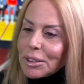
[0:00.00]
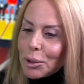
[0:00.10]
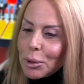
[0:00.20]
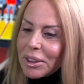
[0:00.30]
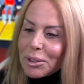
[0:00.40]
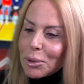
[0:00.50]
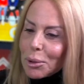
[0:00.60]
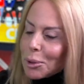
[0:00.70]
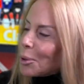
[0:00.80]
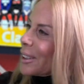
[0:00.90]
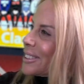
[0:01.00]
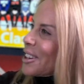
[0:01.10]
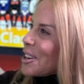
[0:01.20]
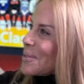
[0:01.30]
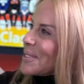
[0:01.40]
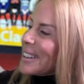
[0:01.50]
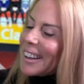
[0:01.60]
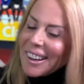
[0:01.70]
according to the New York Times.